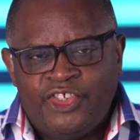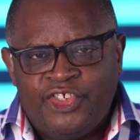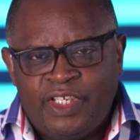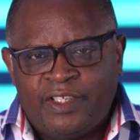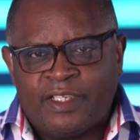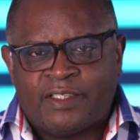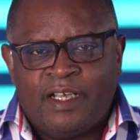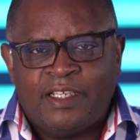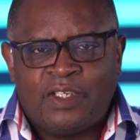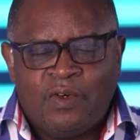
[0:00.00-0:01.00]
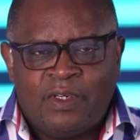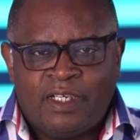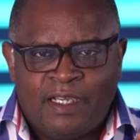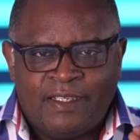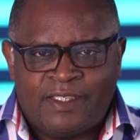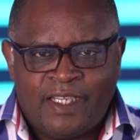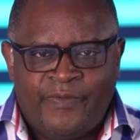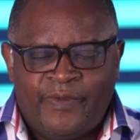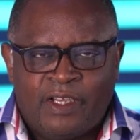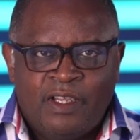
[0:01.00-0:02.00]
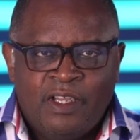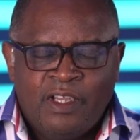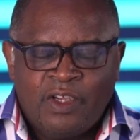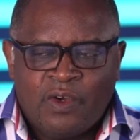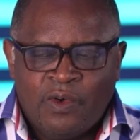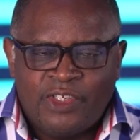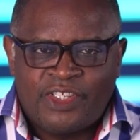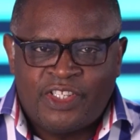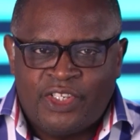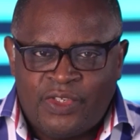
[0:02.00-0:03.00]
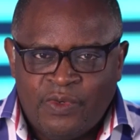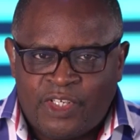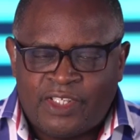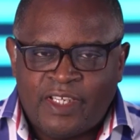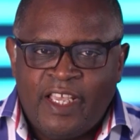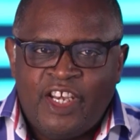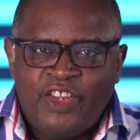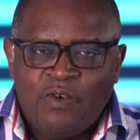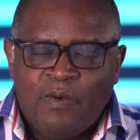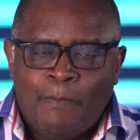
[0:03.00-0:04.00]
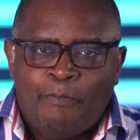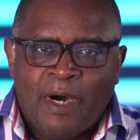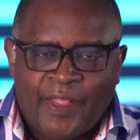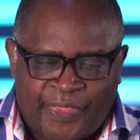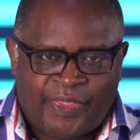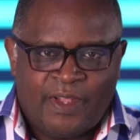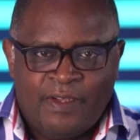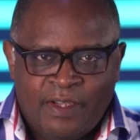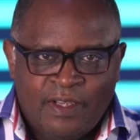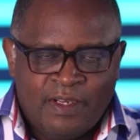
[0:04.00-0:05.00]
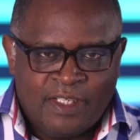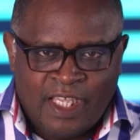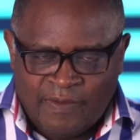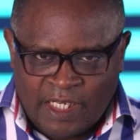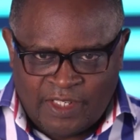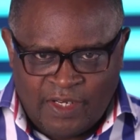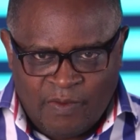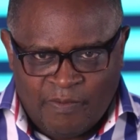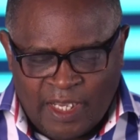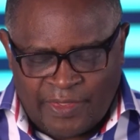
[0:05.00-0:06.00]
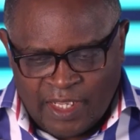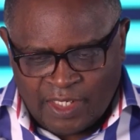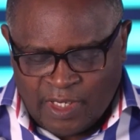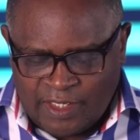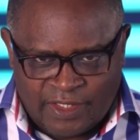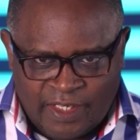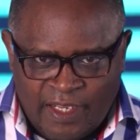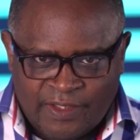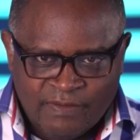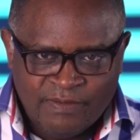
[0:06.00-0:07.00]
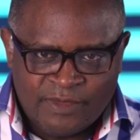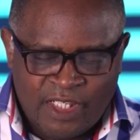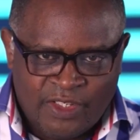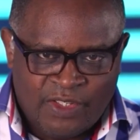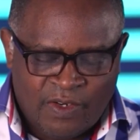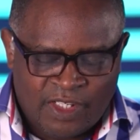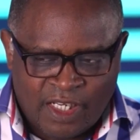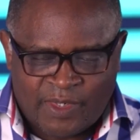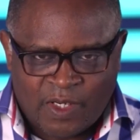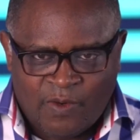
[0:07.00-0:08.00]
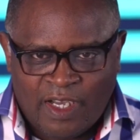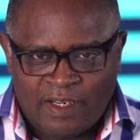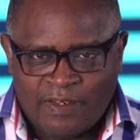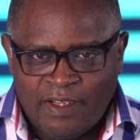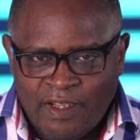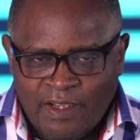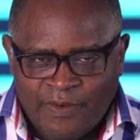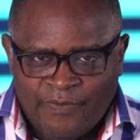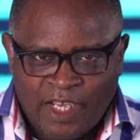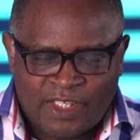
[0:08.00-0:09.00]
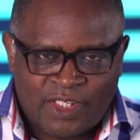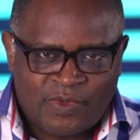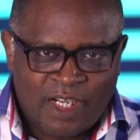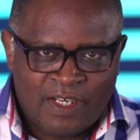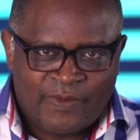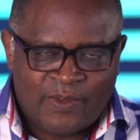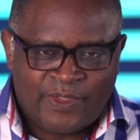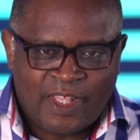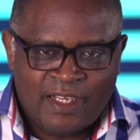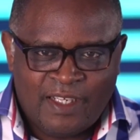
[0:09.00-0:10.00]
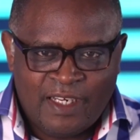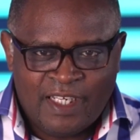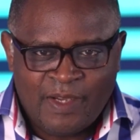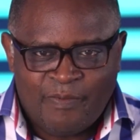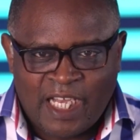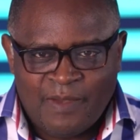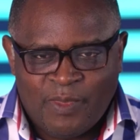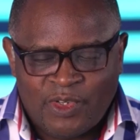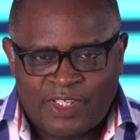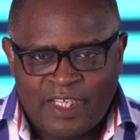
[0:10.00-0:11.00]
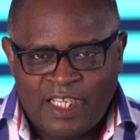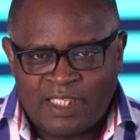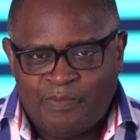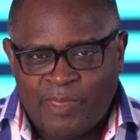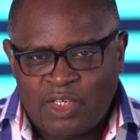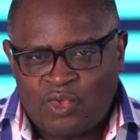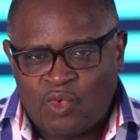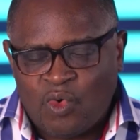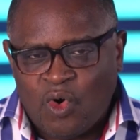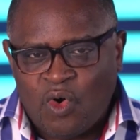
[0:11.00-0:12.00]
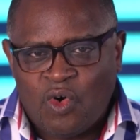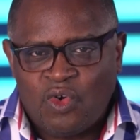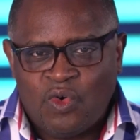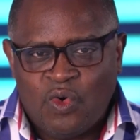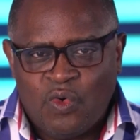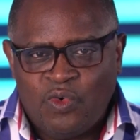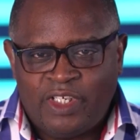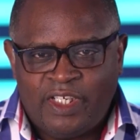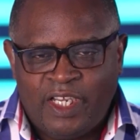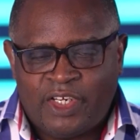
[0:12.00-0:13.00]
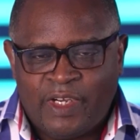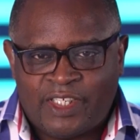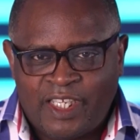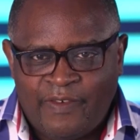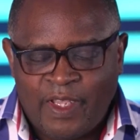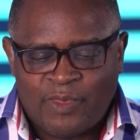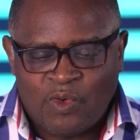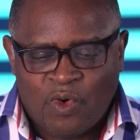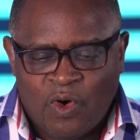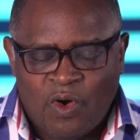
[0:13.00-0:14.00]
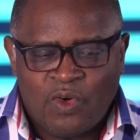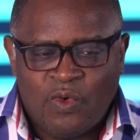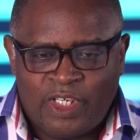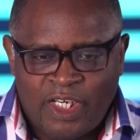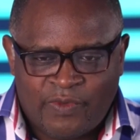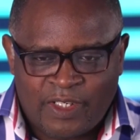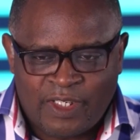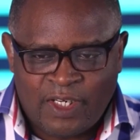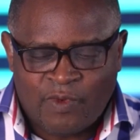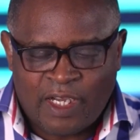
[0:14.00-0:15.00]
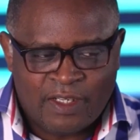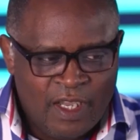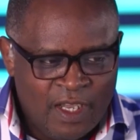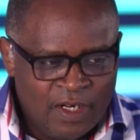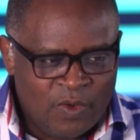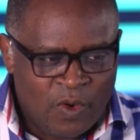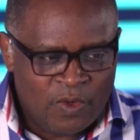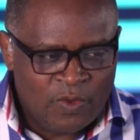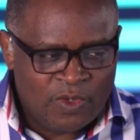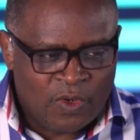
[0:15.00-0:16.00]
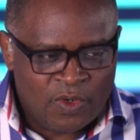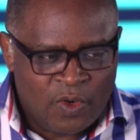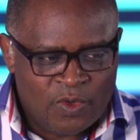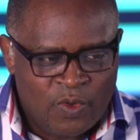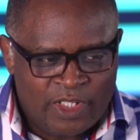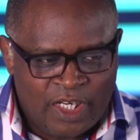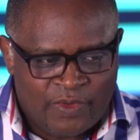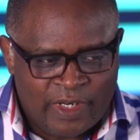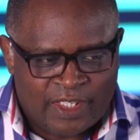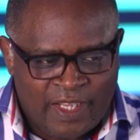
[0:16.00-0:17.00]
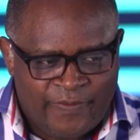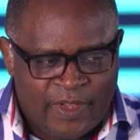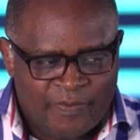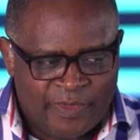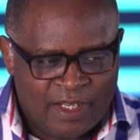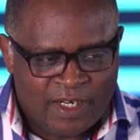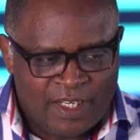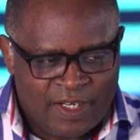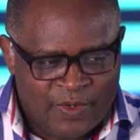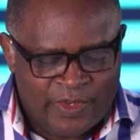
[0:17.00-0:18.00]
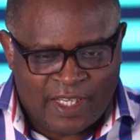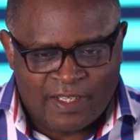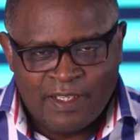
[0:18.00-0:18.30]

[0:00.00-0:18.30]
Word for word: Jesus as Lord and Savior constitutes a new birth. It gives us a new birth. That's what he says in John chapter 1, verse 12 to 13. The Bible says, but to all who did receive him, to all who did what? To all who did receive him. Hallelujah.